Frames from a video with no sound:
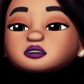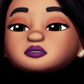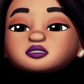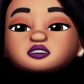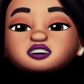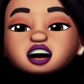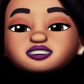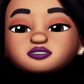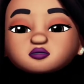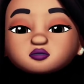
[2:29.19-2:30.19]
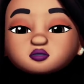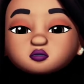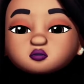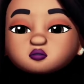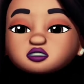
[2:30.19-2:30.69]
But that is not
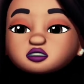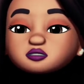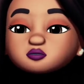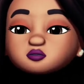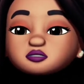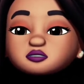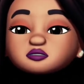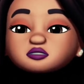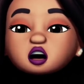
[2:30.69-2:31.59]
all, said Tortoise.